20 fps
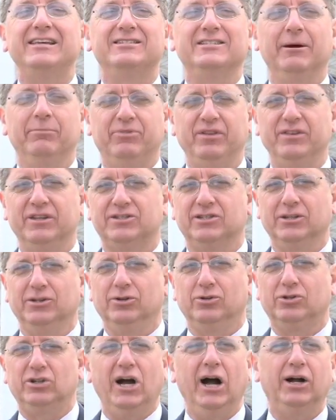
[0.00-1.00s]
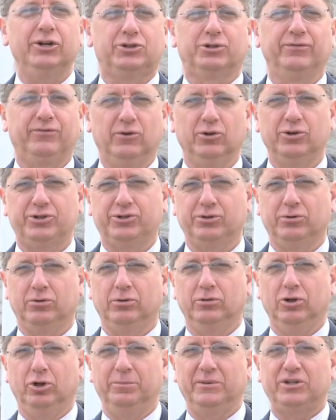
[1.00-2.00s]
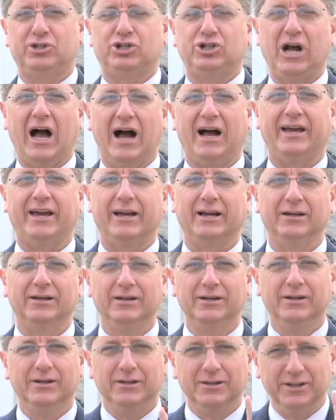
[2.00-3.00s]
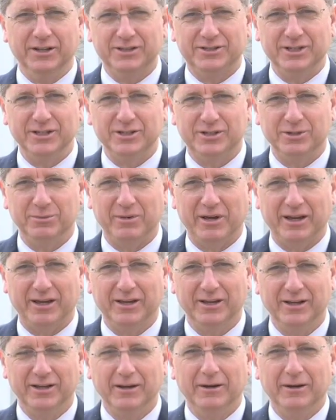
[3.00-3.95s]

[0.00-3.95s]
something that's a little controversial or a little bit shocking. Listen to me.